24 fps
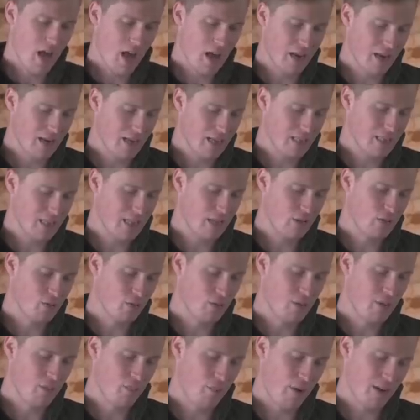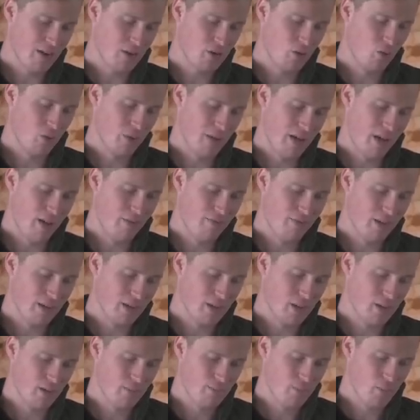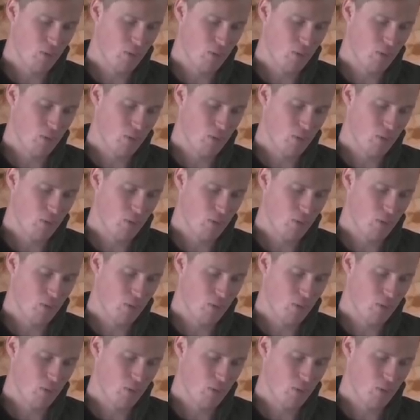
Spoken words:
unless their use will be impractical without effect,